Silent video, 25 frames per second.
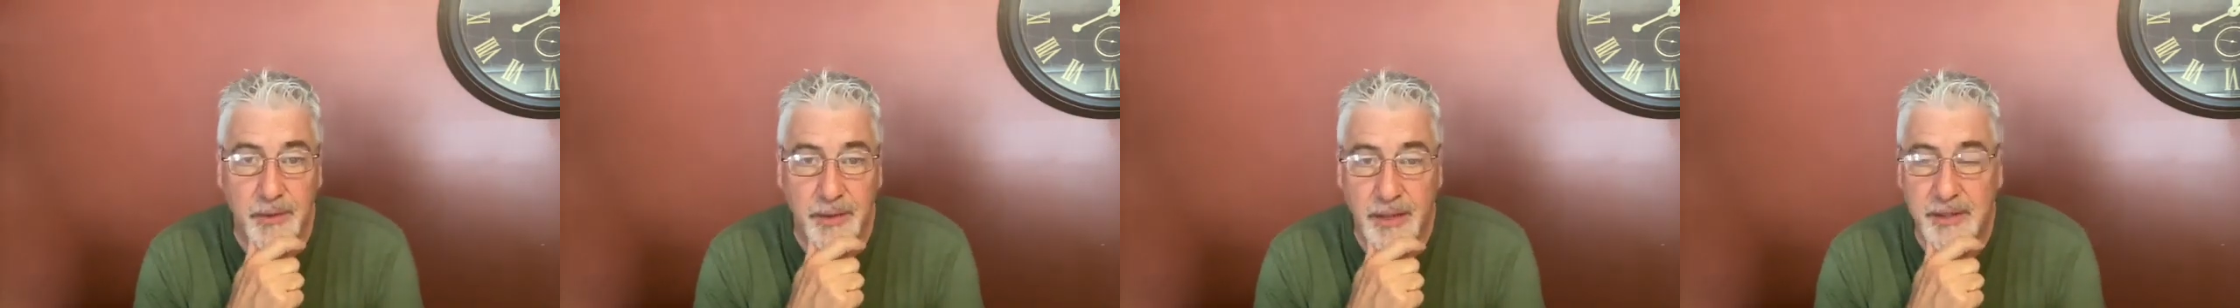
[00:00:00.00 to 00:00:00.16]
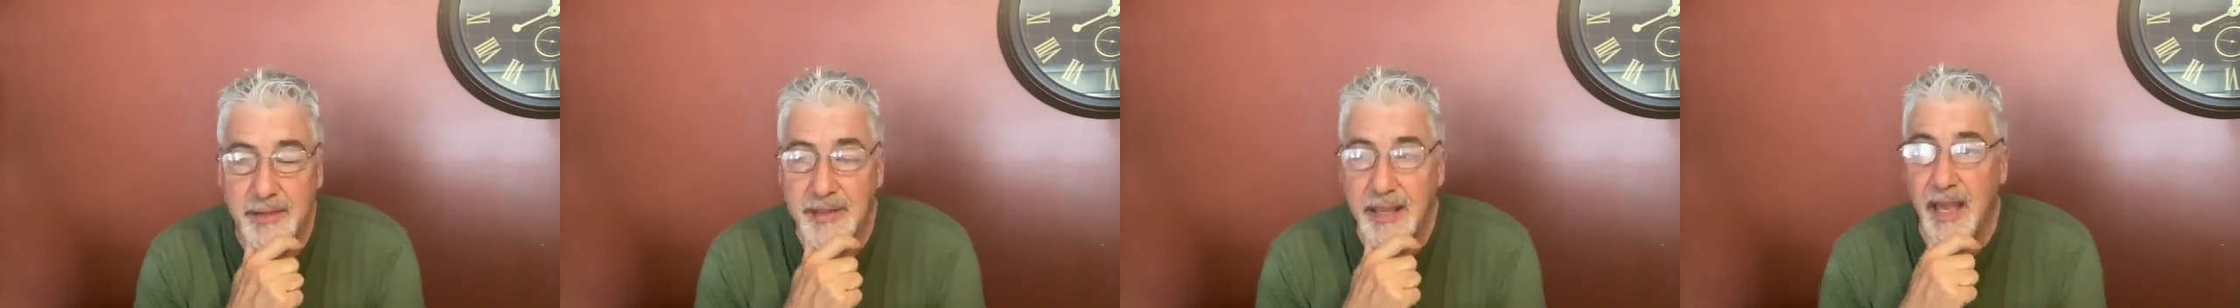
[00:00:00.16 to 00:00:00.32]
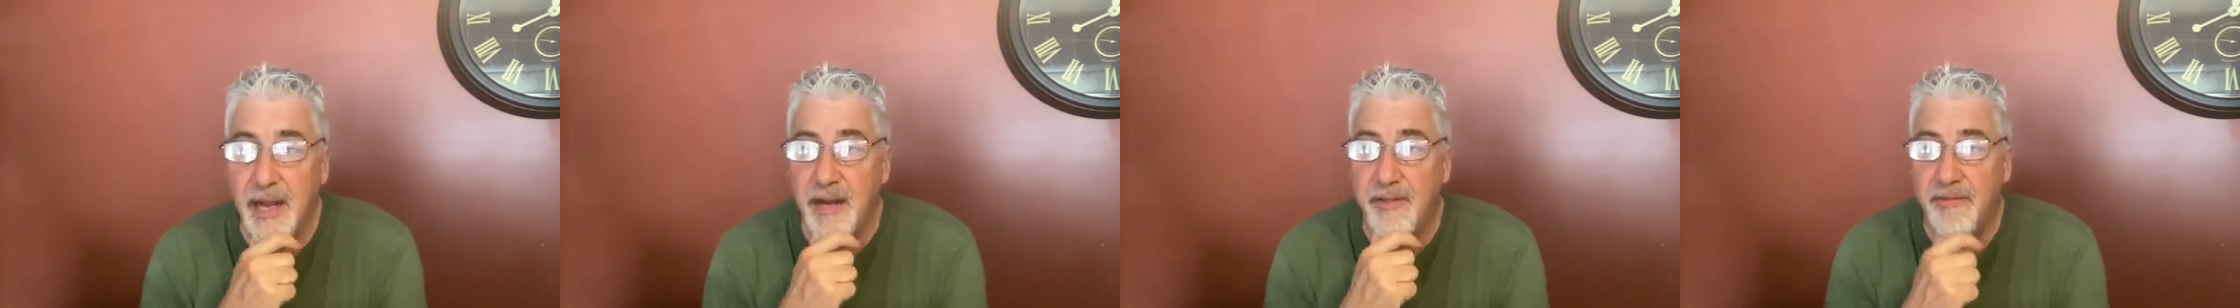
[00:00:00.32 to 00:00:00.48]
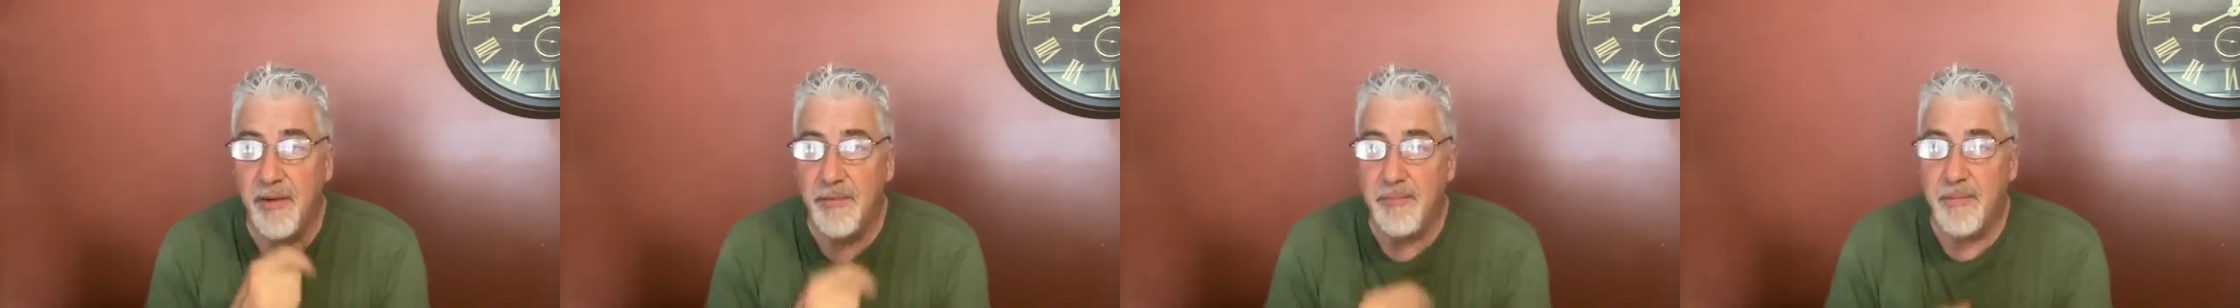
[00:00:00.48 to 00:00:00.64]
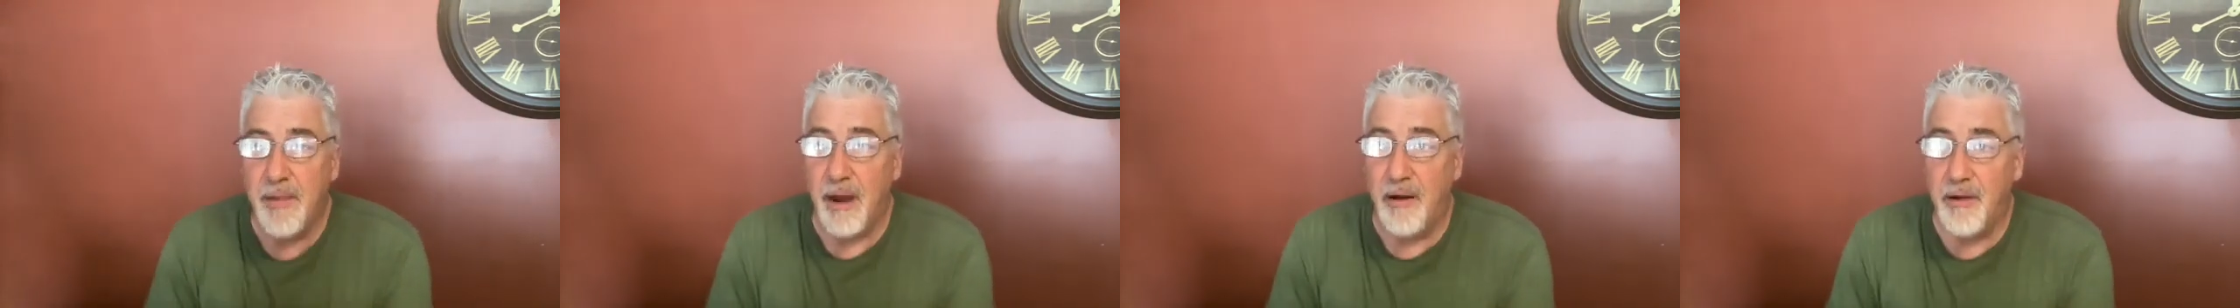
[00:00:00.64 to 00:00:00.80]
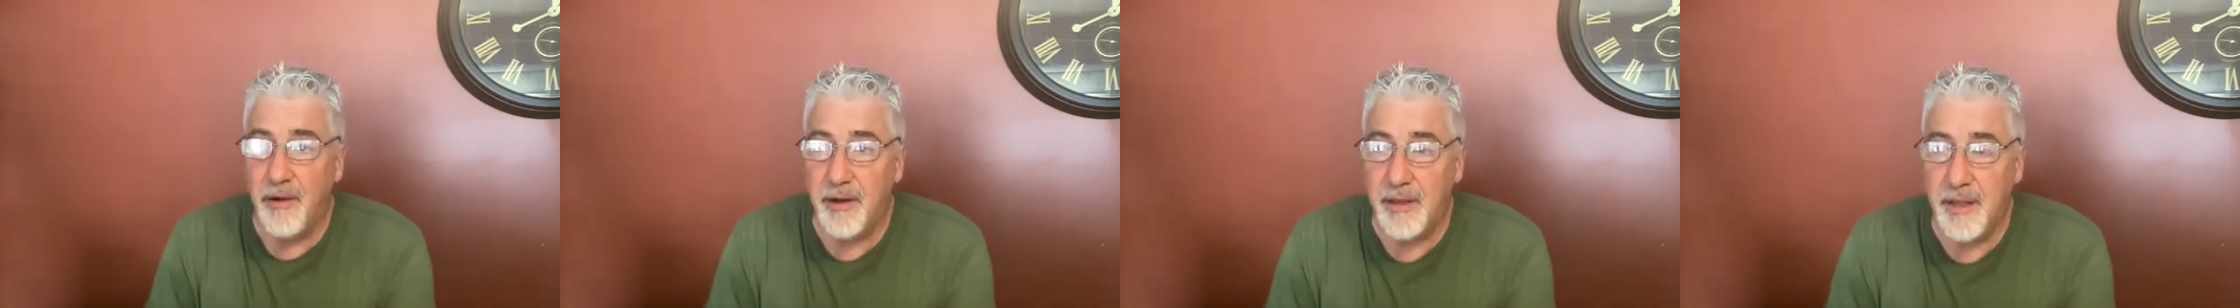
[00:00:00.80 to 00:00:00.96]
that Native
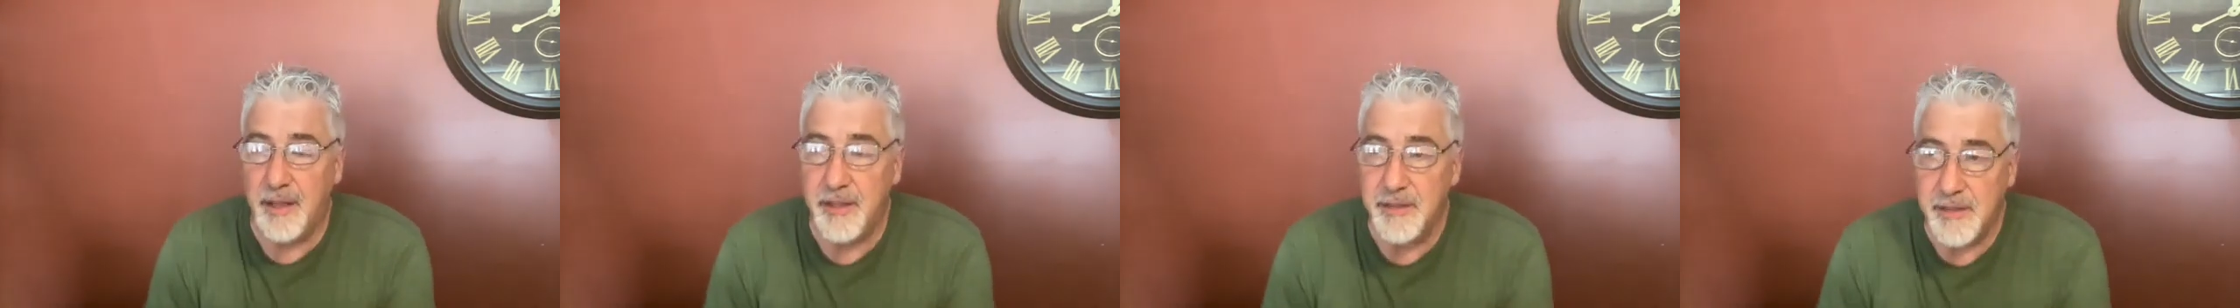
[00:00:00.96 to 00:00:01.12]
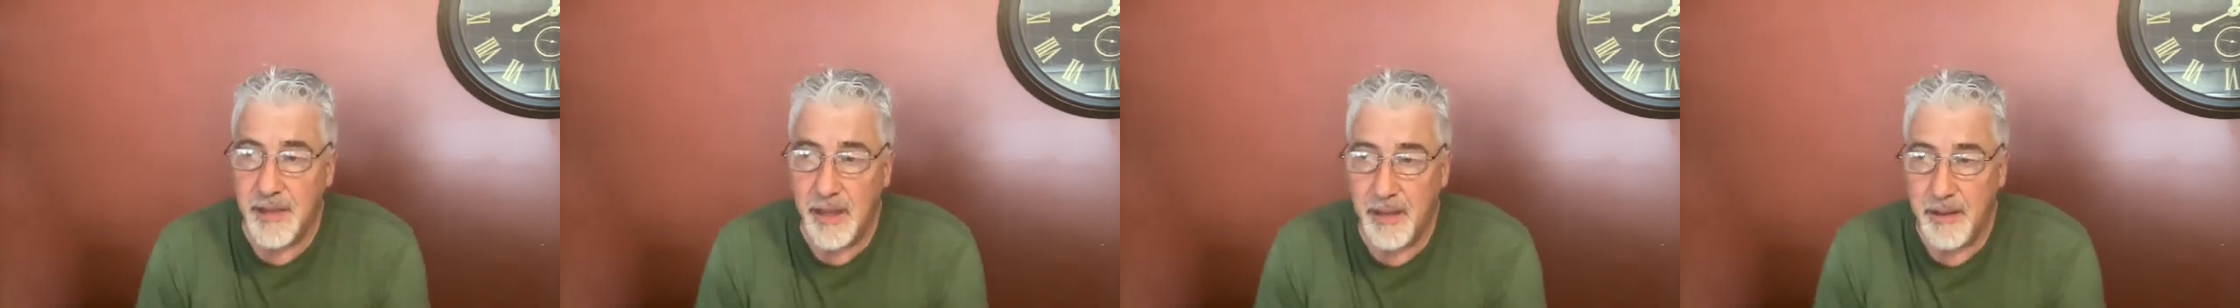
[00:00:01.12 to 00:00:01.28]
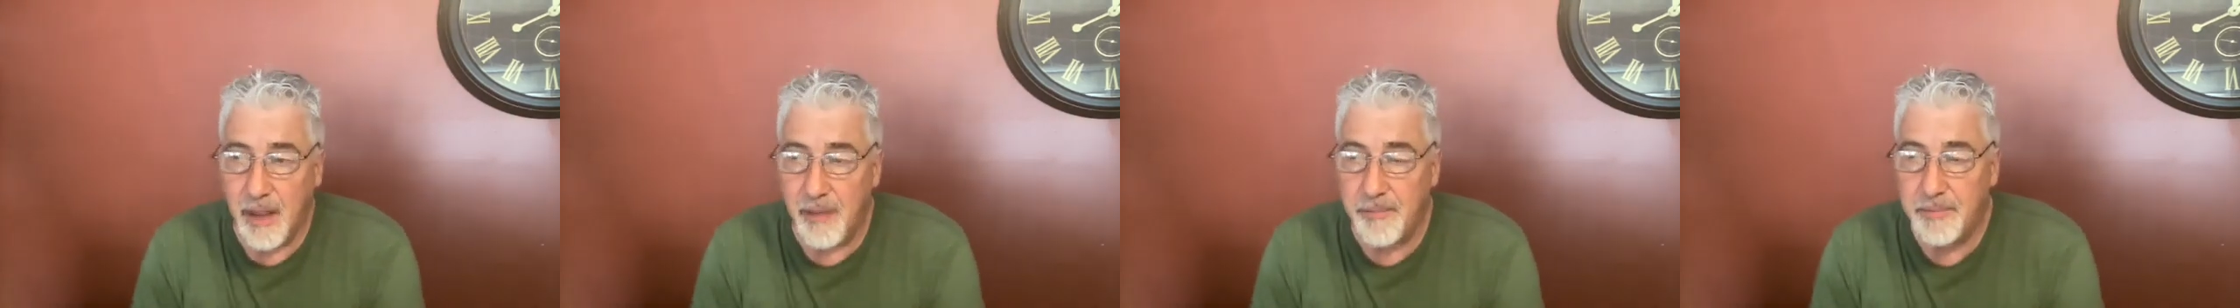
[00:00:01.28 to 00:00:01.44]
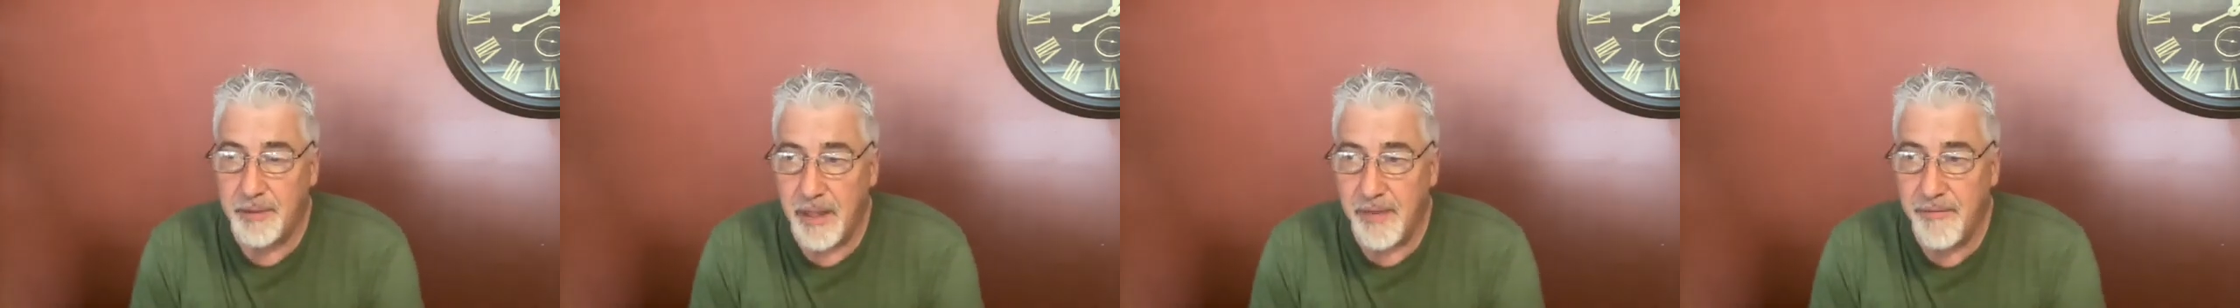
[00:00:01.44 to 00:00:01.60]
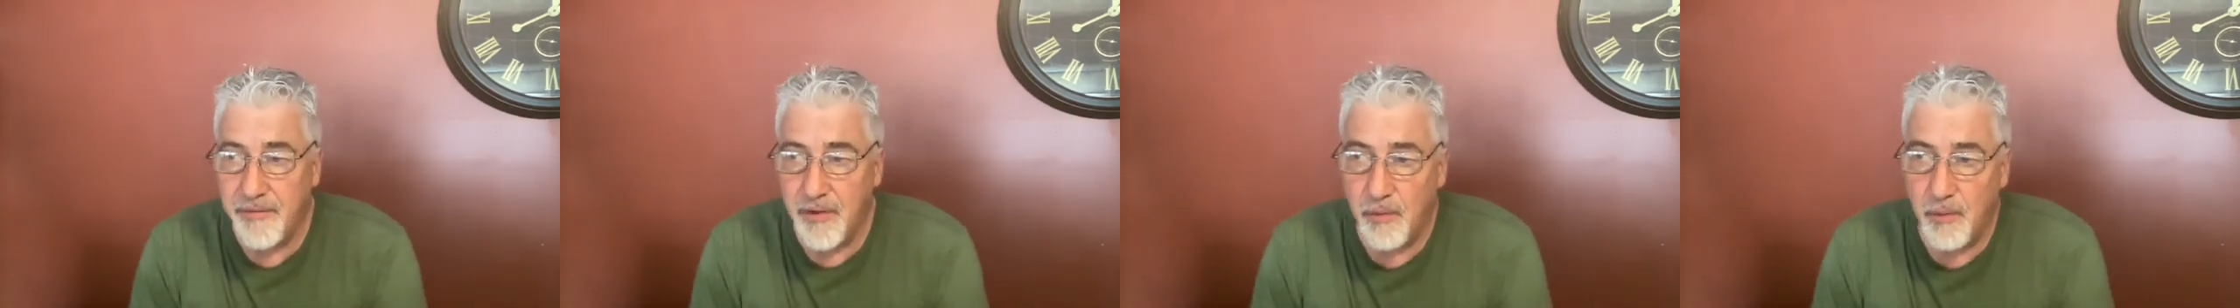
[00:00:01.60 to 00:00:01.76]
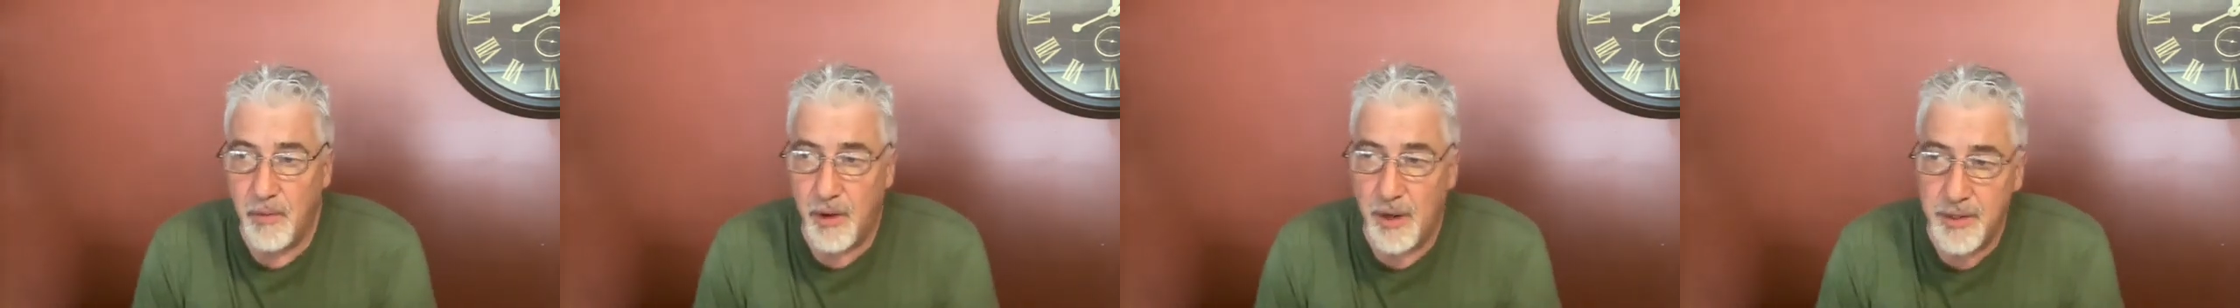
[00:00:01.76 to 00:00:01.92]
Americans, I, I
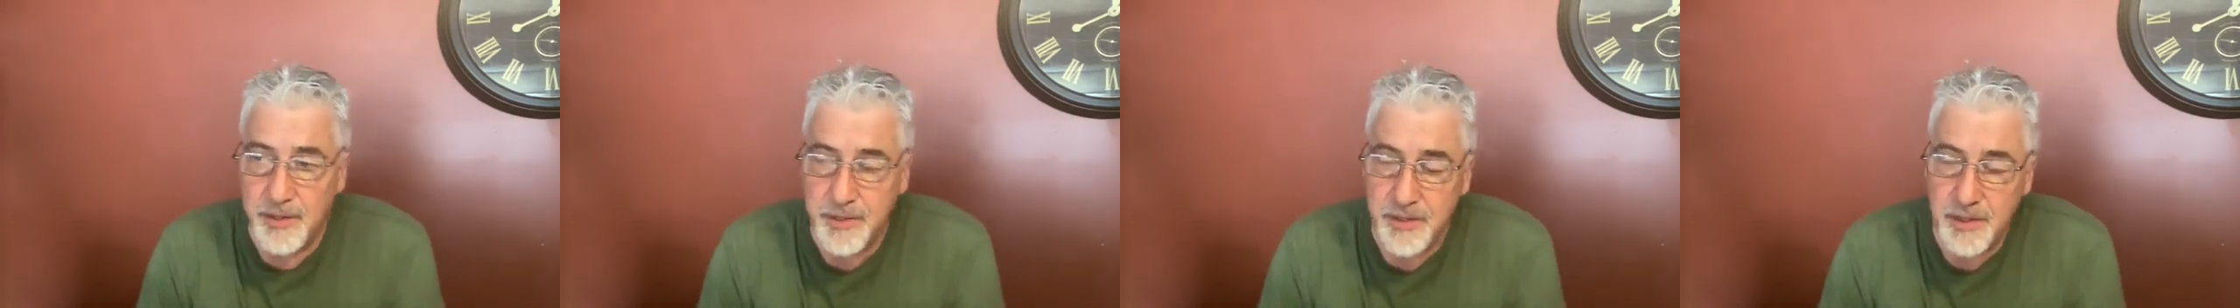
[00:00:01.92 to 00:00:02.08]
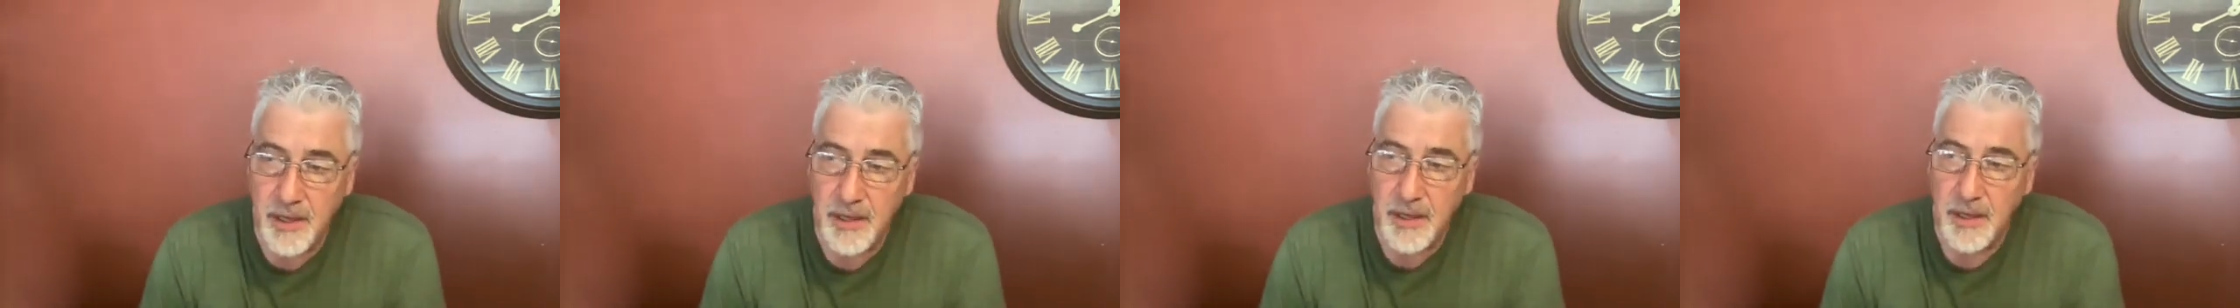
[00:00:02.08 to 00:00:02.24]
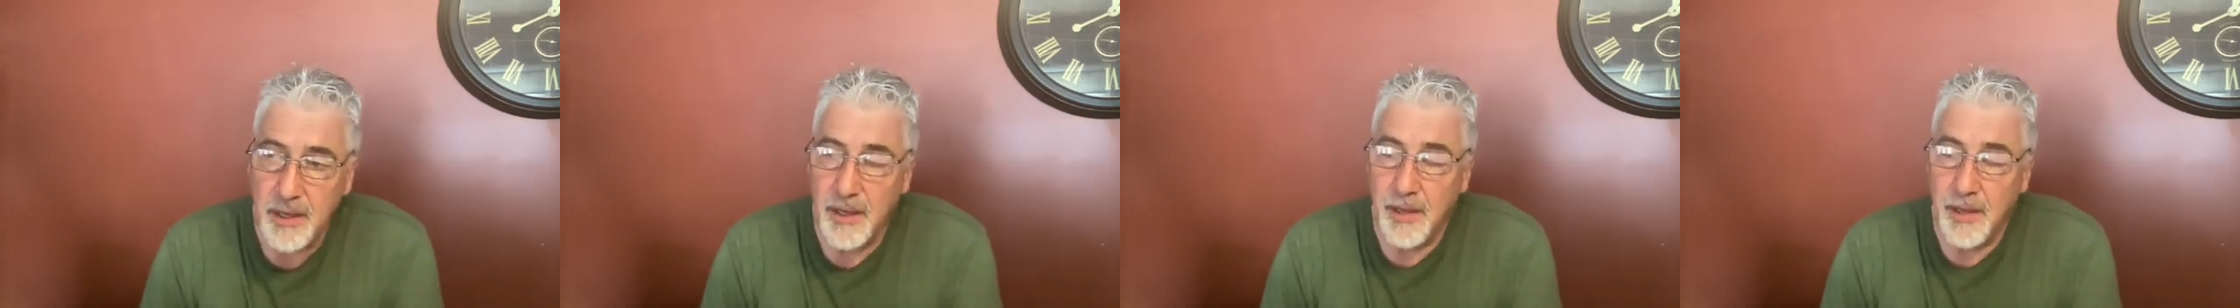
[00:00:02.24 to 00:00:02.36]
believe it was,